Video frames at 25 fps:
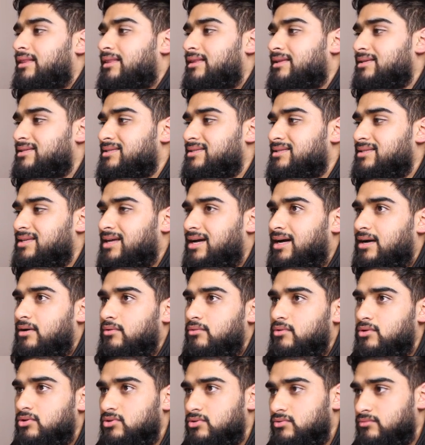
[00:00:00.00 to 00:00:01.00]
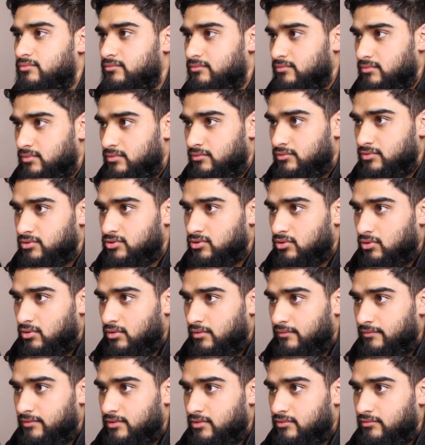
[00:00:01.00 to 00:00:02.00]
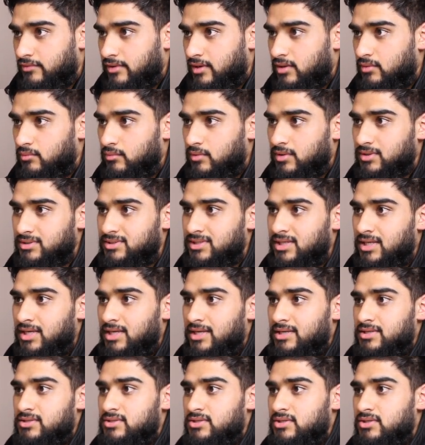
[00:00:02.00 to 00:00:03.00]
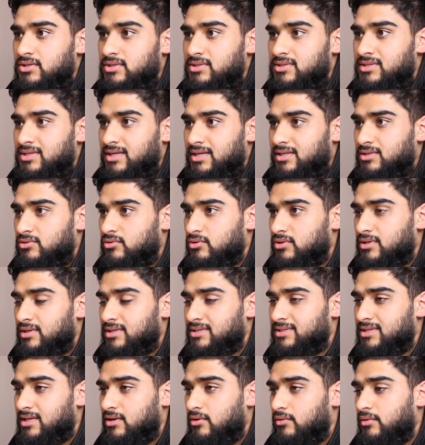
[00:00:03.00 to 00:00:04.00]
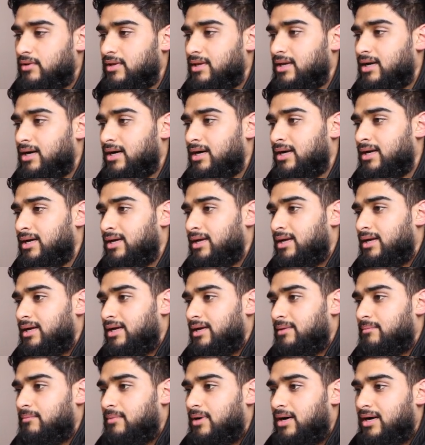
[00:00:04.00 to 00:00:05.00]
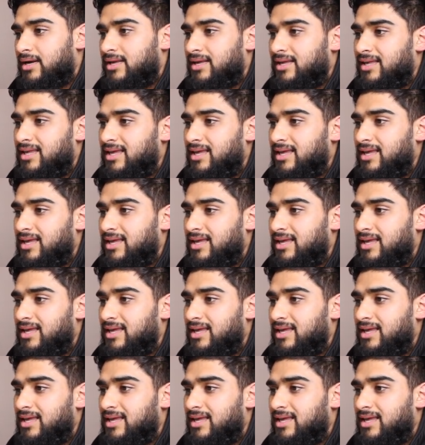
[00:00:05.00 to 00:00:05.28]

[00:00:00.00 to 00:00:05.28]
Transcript: this is how the result of the trade was. So you see, I took the sell here. Market